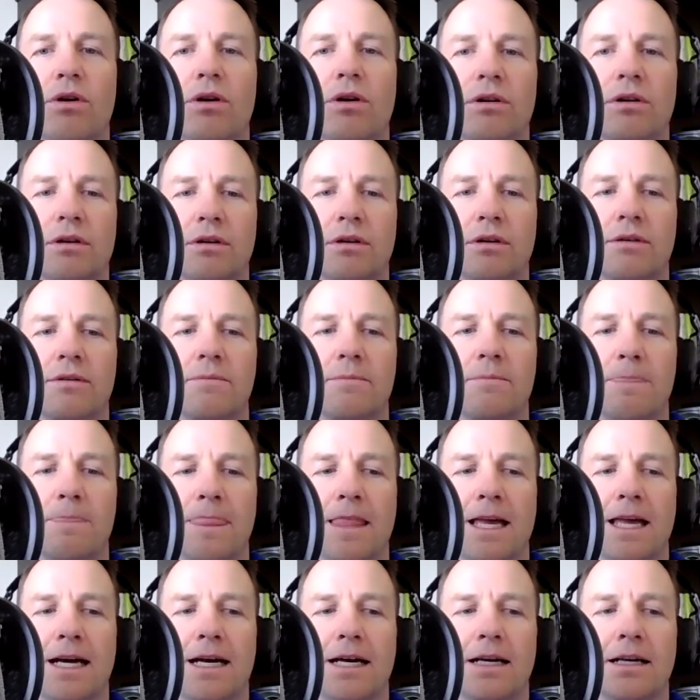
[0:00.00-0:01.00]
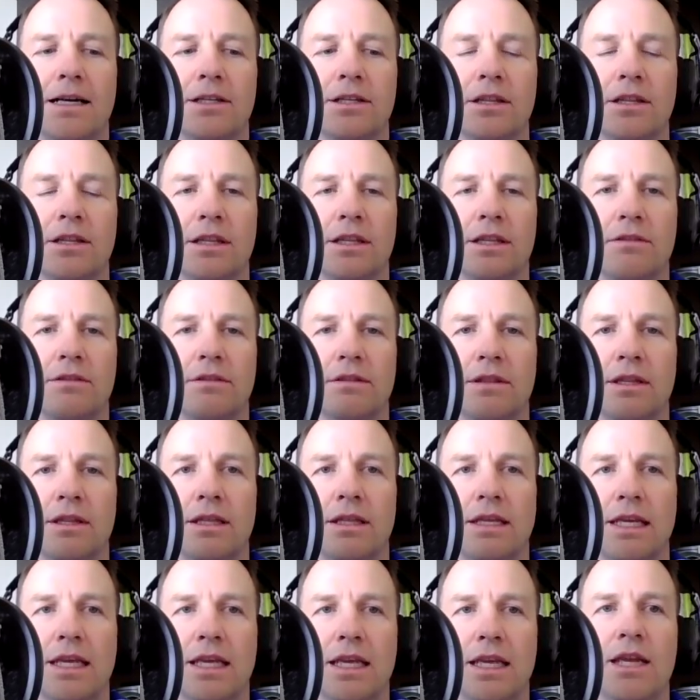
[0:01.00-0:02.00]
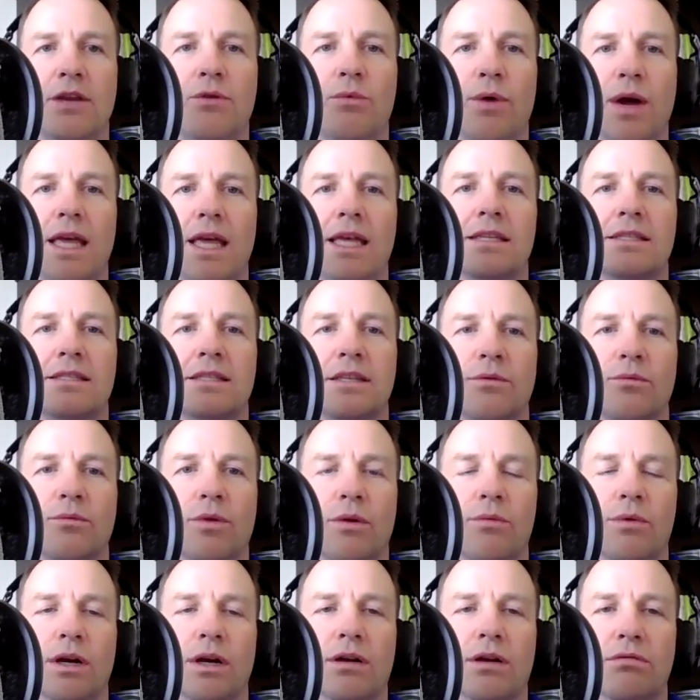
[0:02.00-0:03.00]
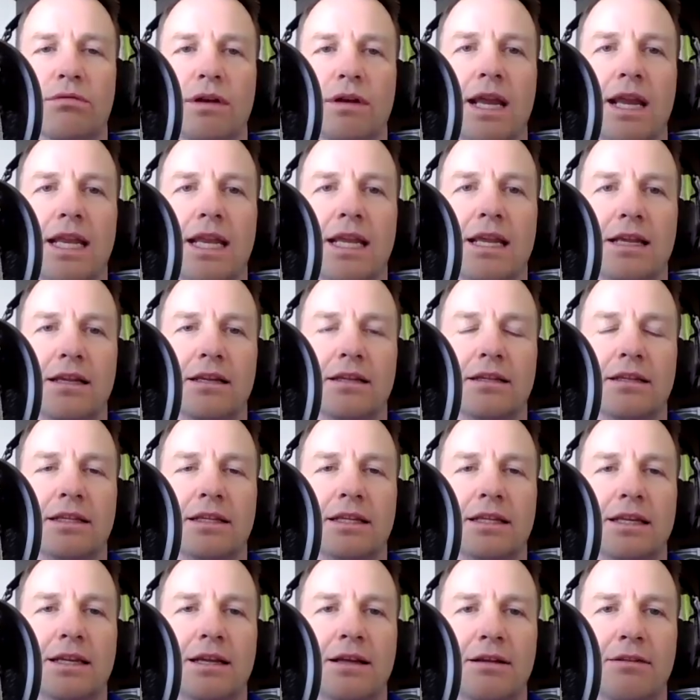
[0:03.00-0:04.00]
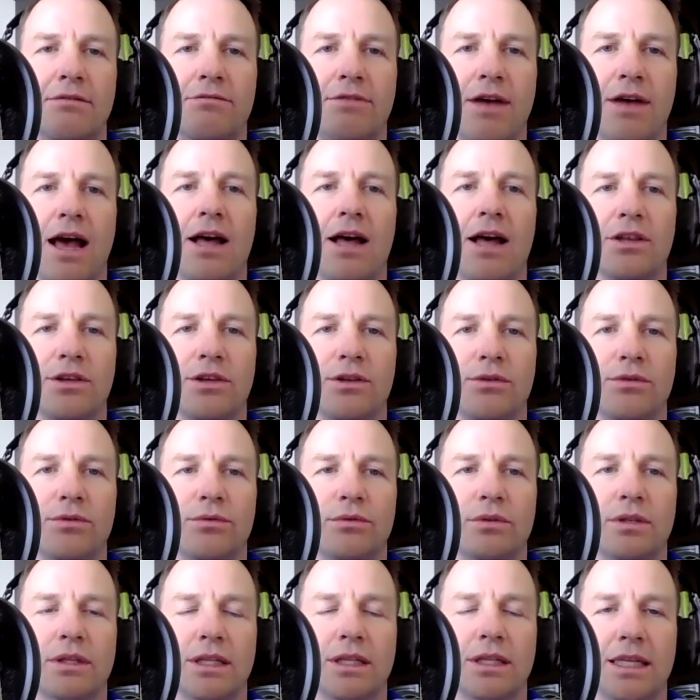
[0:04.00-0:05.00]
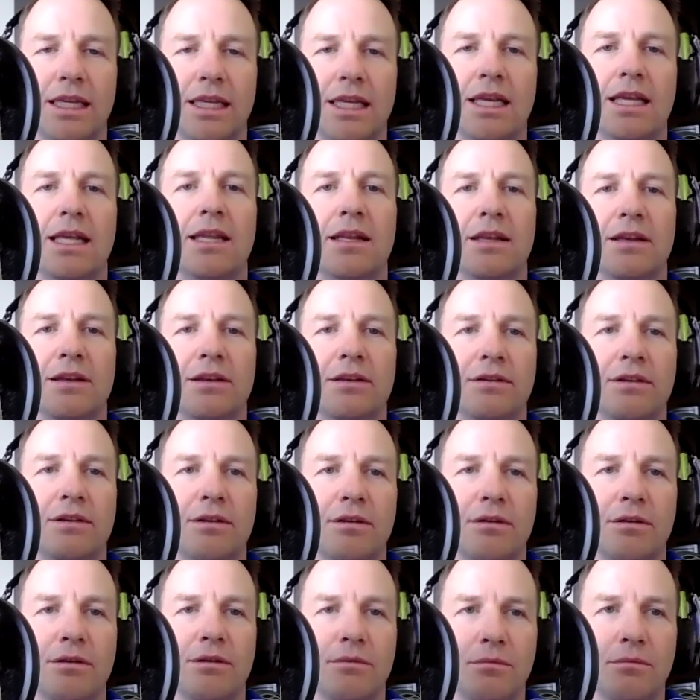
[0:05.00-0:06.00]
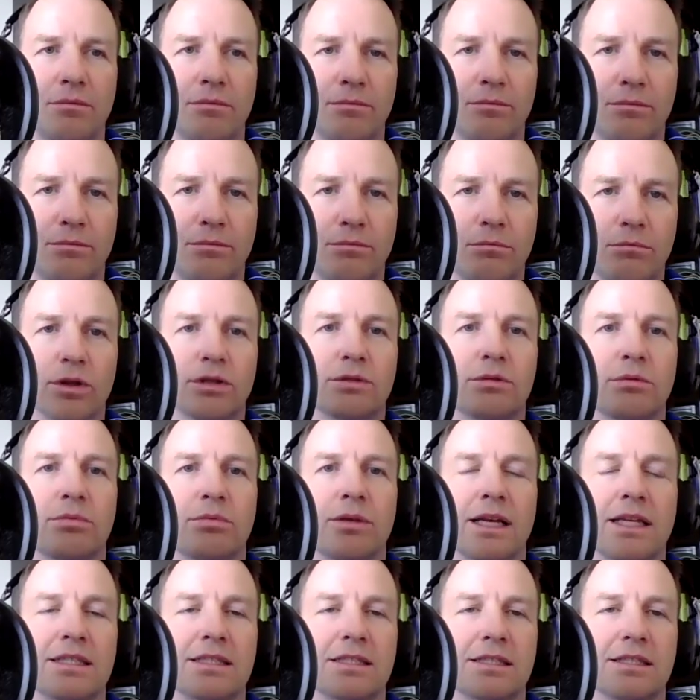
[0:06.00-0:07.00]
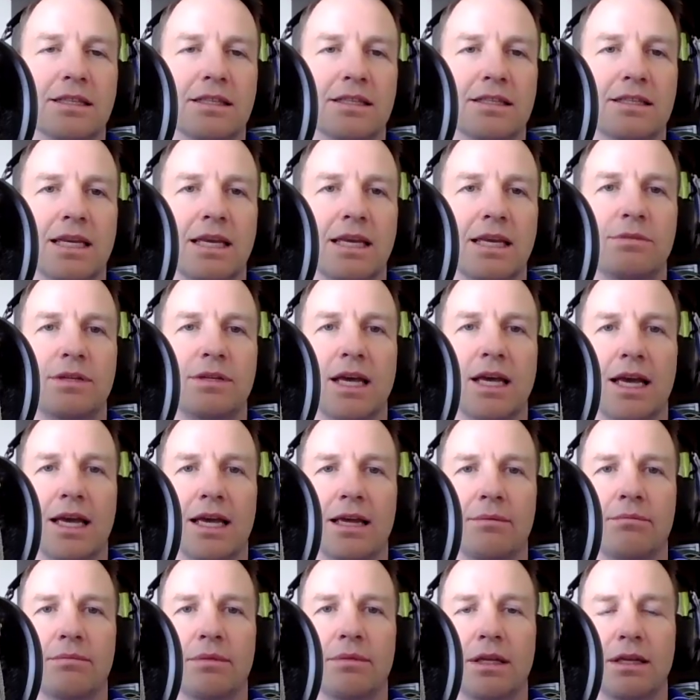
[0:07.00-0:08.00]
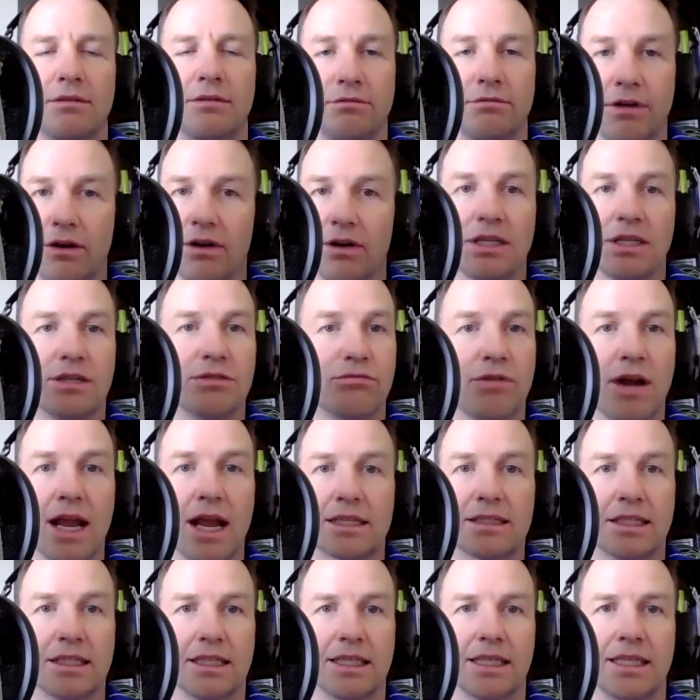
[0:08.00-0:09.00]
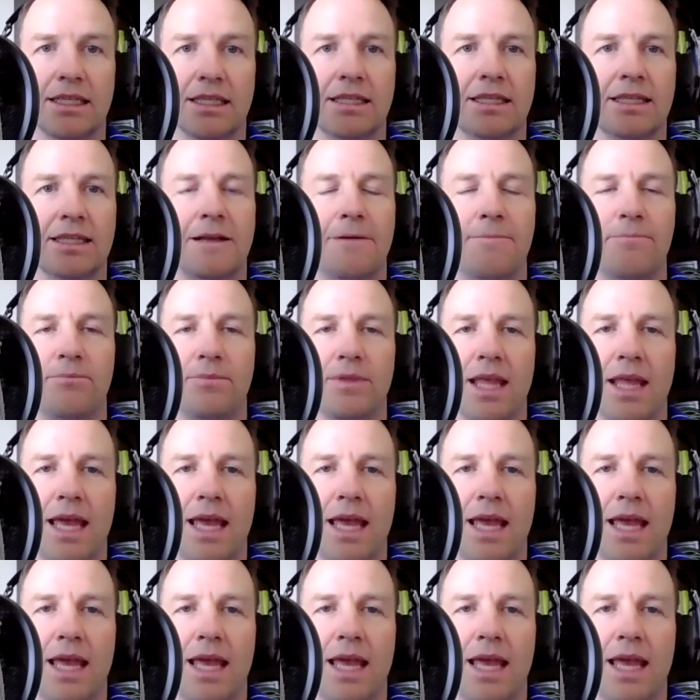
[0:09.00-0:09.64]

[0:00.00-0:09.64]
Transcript: for uh, in ways that where we're creating value in multiple places at the same time, very directly.